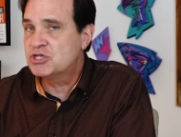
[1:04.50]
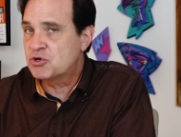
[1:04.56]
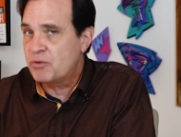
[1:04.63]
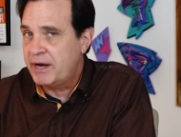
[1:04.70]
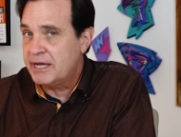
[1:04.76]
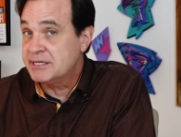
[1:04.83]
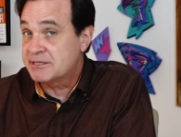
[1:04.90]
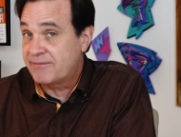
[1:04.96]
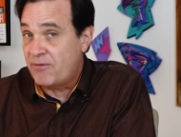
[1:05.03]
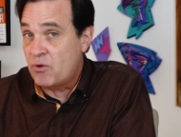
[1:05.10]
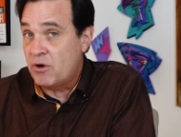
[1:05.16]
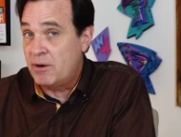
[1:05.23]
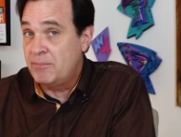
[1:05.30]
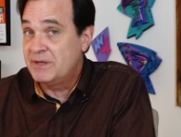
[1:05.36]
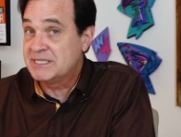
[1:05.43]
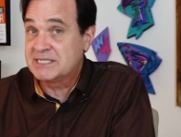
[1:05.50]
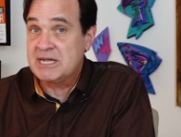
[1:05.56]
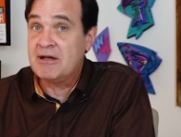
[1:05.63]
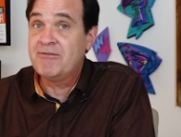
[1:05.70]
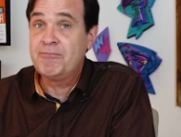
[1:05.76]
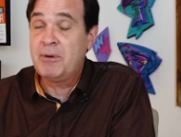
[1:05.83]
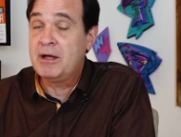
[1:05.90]
transformed the
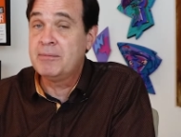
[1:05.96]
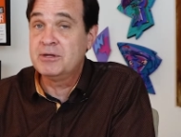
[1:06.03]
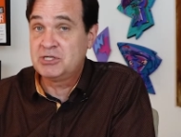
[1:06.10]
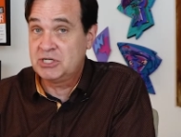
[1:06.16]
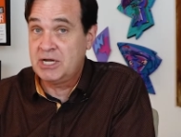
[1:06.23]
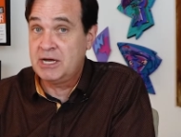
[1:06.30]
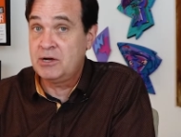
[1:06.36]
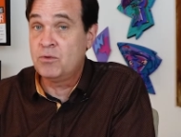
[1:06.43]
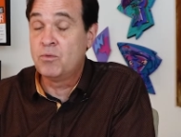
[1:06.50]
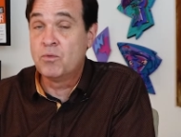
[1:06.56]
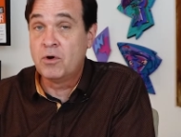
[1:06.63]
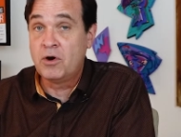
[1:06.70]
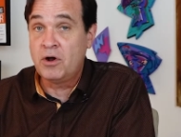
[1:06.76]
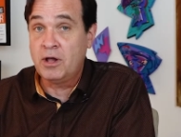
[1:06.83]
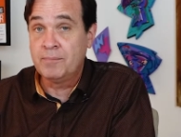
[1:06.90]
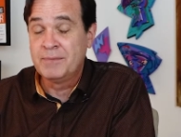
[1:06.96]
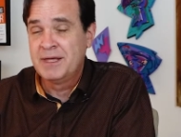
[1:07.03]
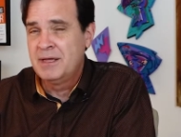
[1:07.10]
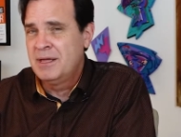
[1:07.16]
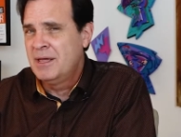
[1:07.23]
self publishing world.